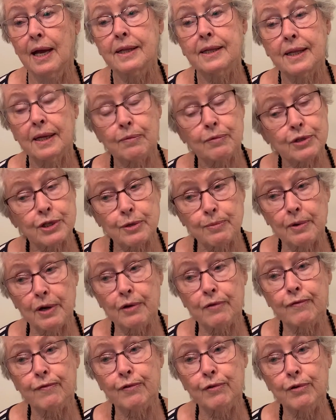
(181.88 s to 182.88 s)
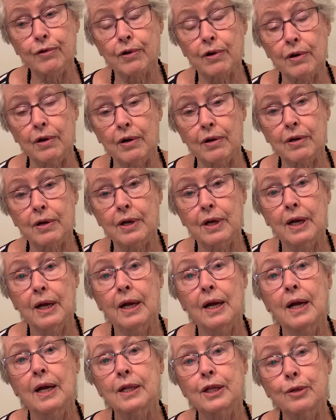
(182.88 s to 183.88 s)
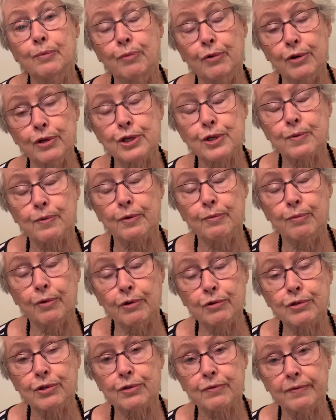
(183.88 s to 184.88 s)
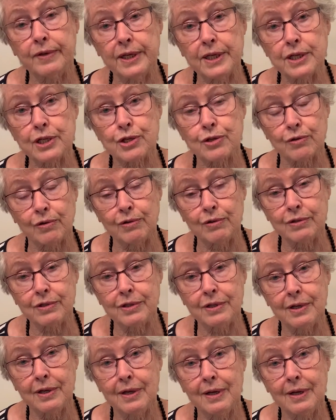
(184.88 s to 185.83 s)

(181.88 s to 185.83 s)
That was about 4 o'clock. The boys were both 3 years old.